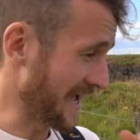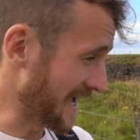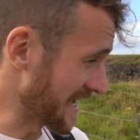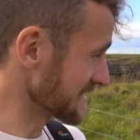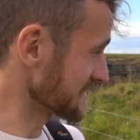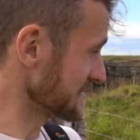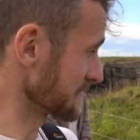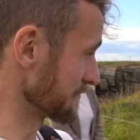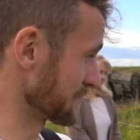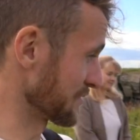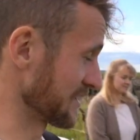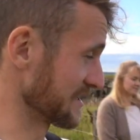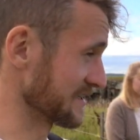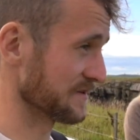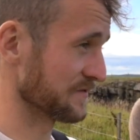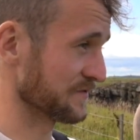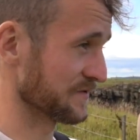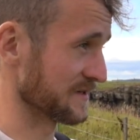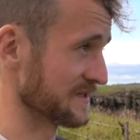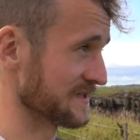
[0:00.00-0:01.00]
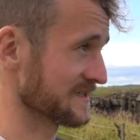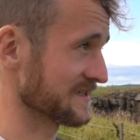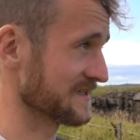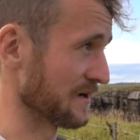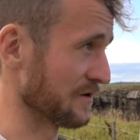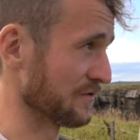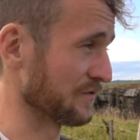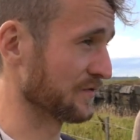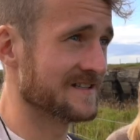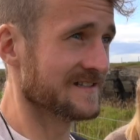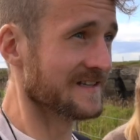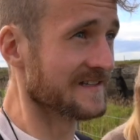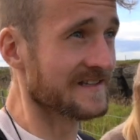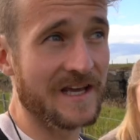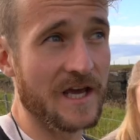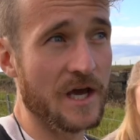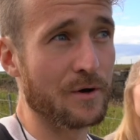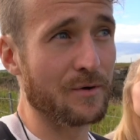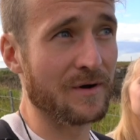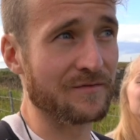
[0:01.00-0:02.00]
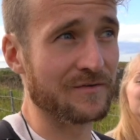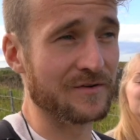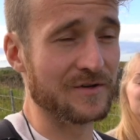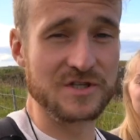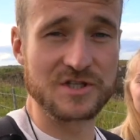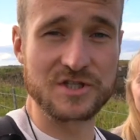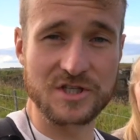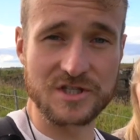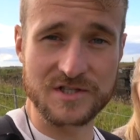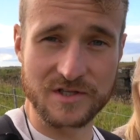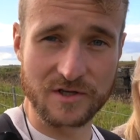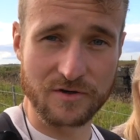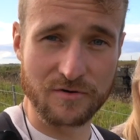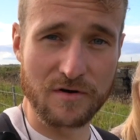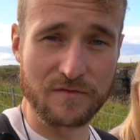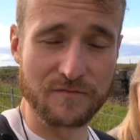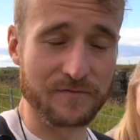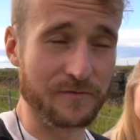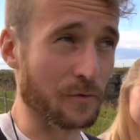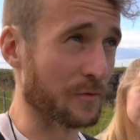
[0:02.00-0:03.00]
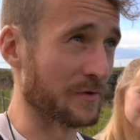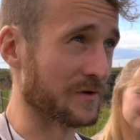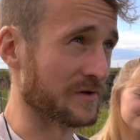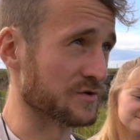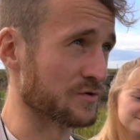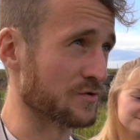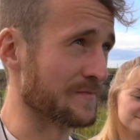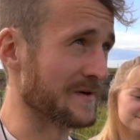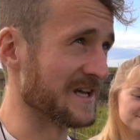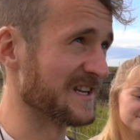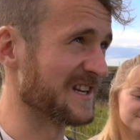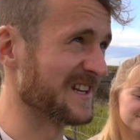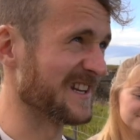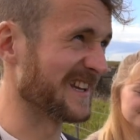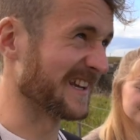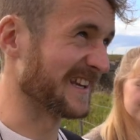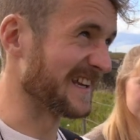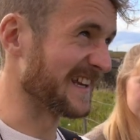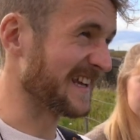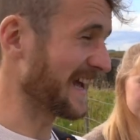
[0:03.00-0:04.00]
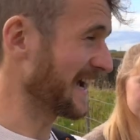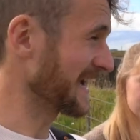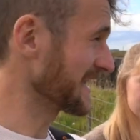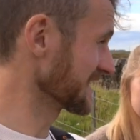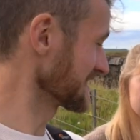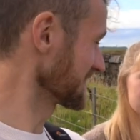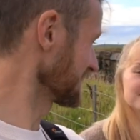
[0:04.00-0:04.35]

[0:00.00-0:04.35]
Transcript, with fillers: is impressive in itself. Today, however, it's just the ground floor that's remaining. You can kind of